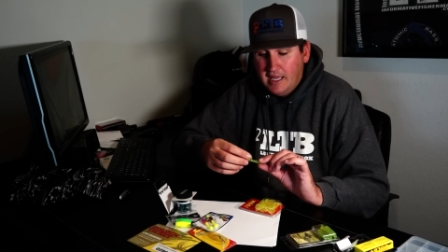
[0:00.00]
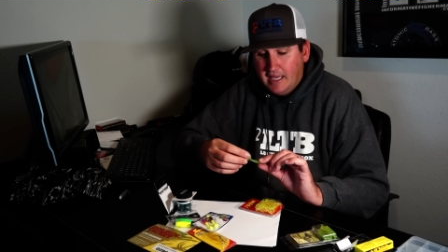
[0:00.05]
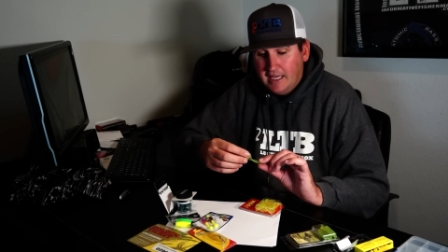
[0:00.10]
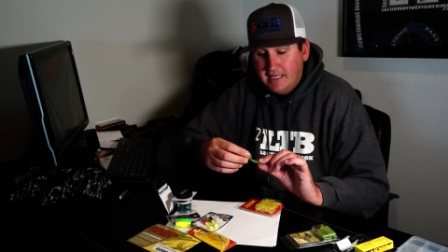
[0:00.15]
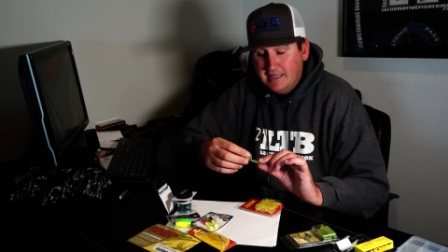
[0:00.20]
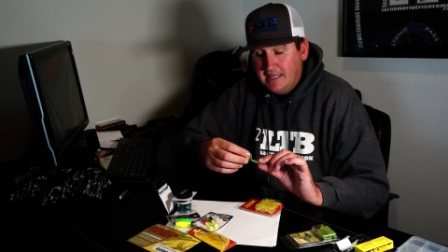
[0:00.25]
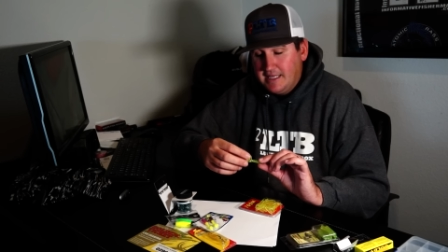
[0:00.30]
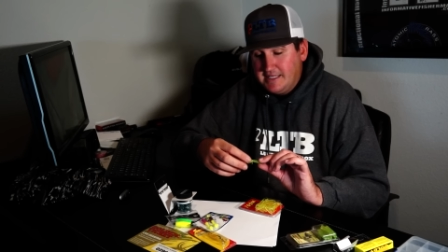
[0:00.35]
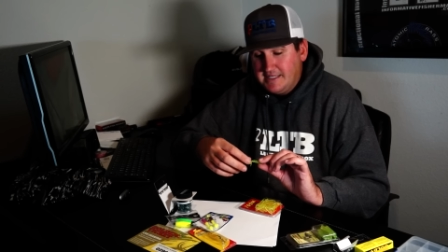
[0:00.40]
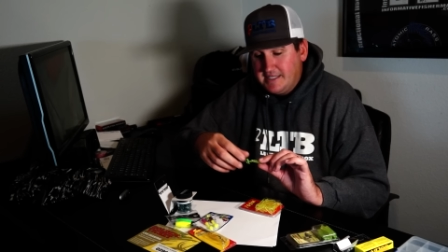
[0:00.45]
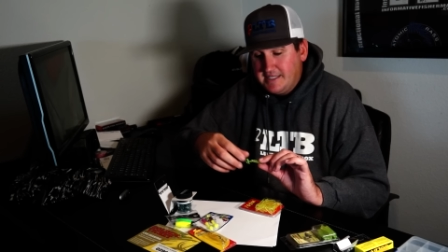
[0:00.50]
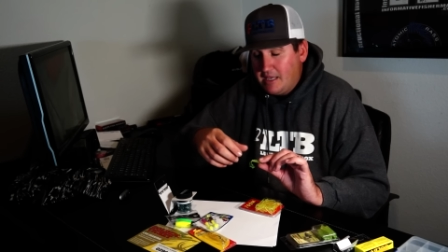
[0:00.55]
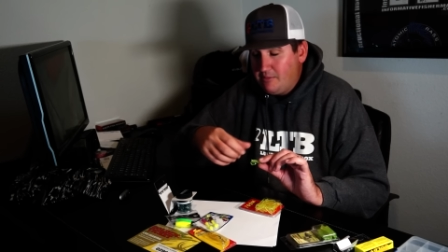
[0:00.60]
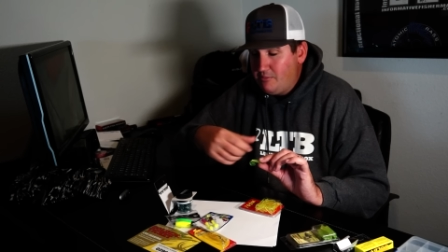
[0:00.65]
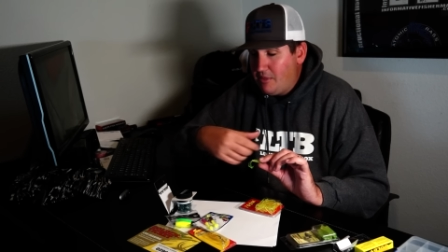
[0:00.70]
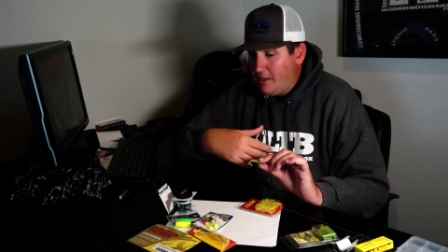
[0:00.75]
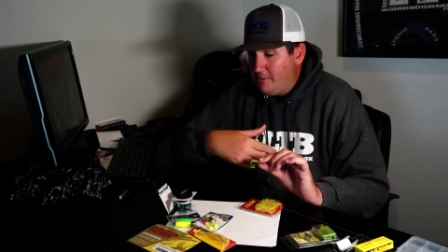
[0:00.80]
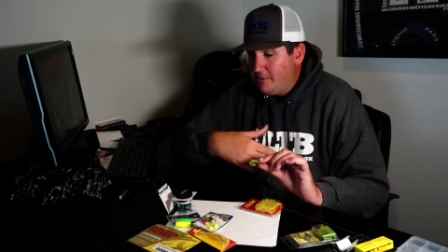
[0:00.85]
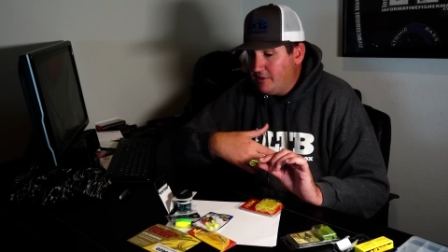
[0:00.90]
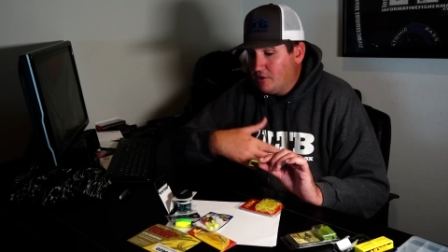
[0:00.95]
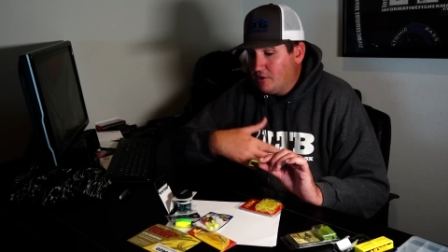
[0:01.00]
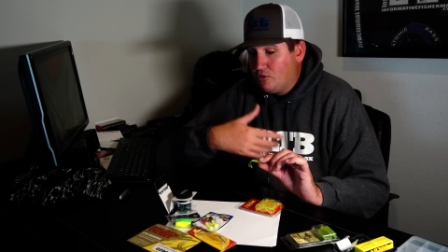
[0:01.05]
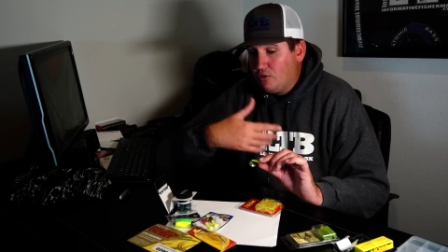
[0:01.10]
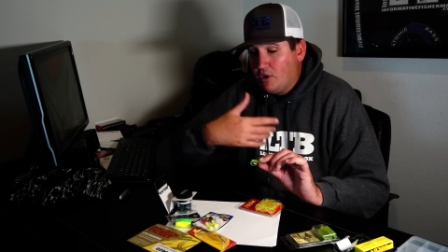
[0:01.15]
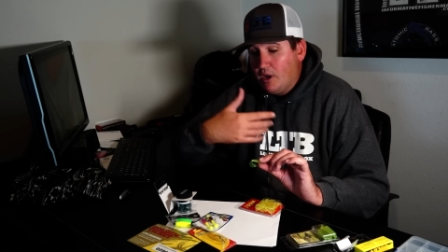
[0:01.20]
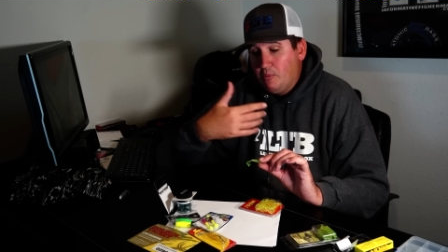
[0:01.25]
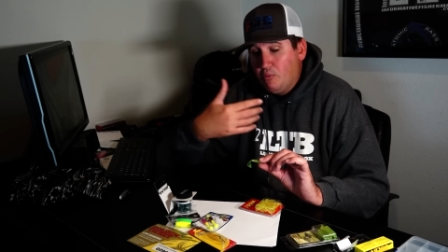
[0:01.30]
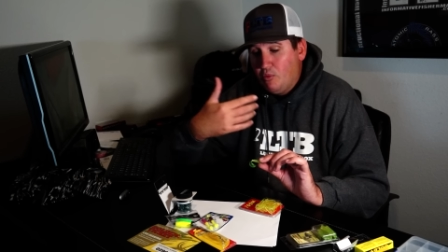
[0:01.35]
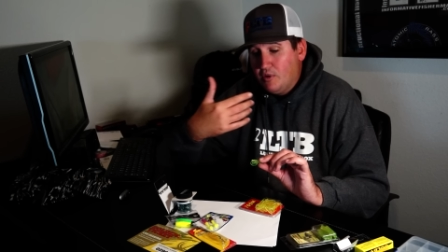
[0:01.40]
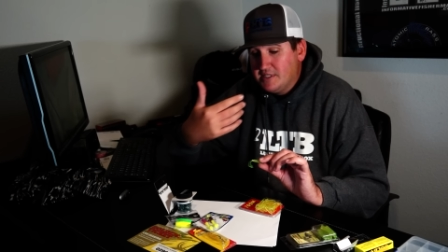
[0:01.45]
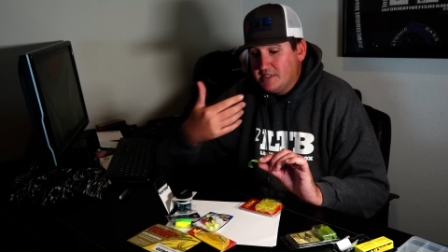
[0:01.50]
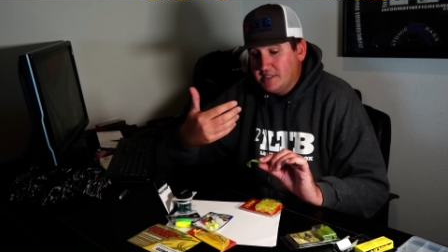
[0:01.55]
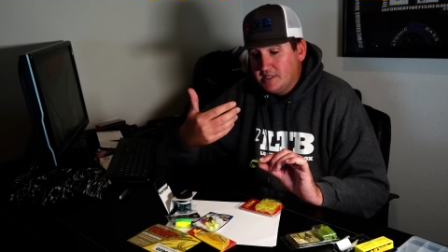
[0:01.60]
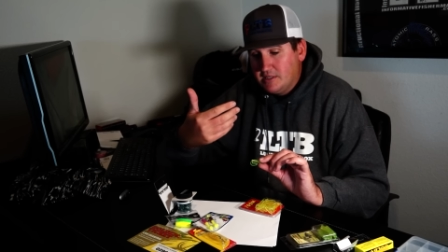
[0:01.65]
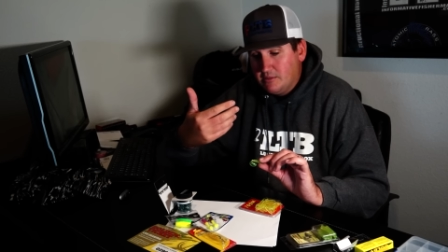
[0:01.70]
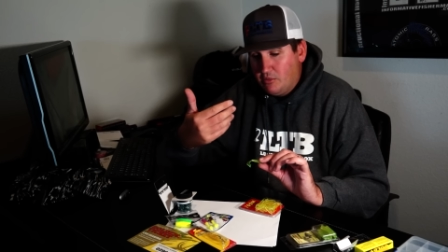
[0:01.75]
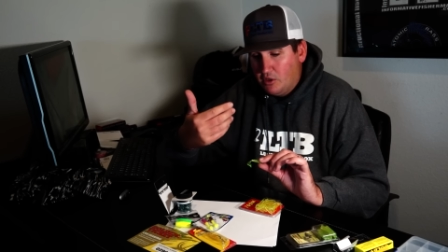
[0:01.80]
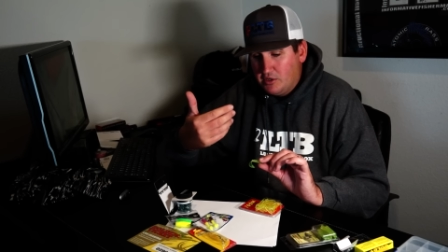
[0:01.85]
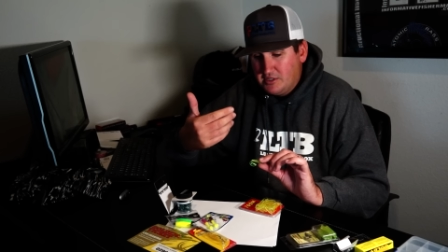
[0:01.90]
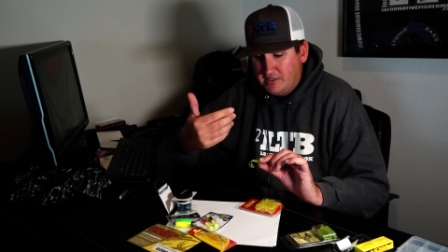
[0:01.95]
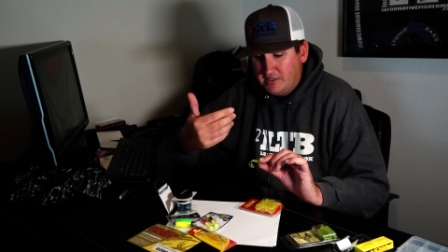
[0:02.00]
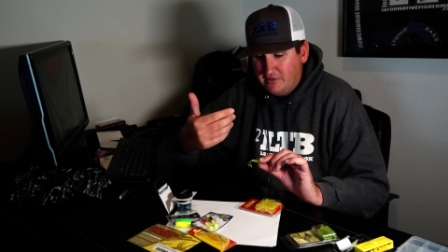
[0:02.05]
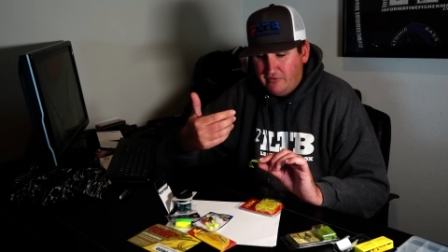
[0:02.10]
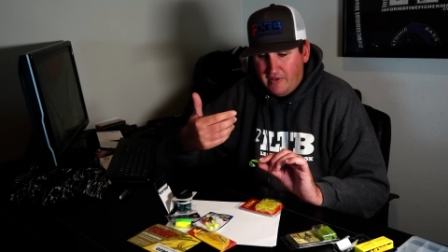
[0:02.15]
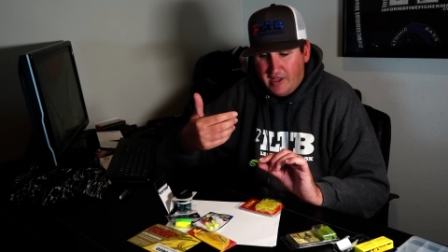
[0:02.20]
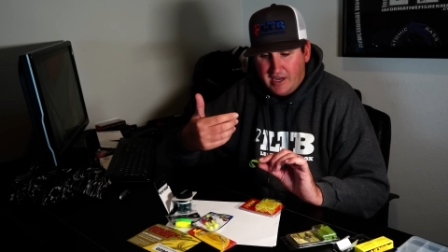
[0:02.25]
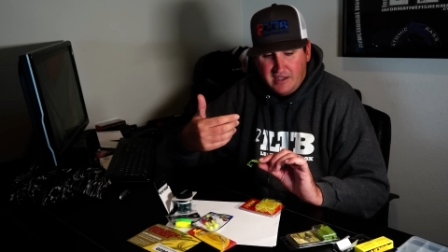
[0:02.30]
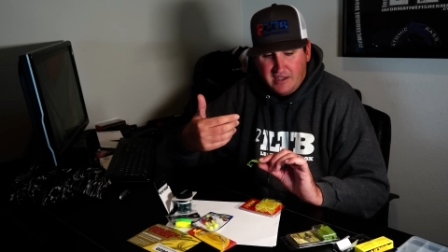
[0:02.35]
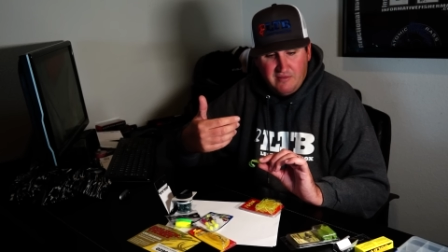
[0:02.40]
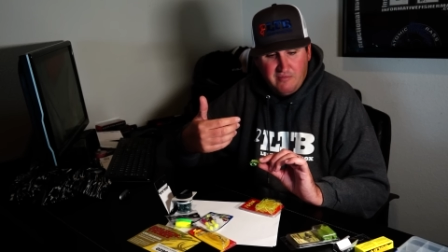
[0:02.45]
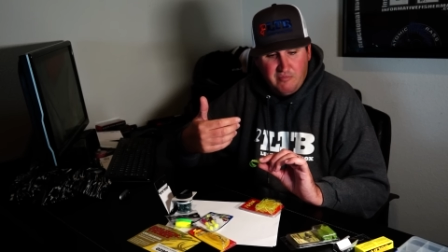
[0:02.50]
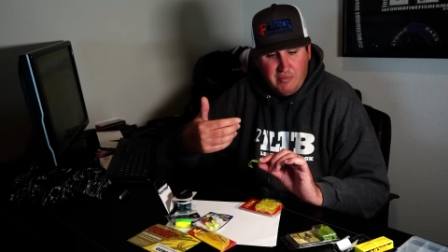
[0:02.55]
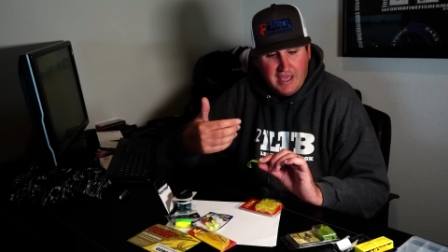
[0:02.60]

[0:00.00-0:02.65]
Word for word: And let's say maybe the grub wasn't the most effective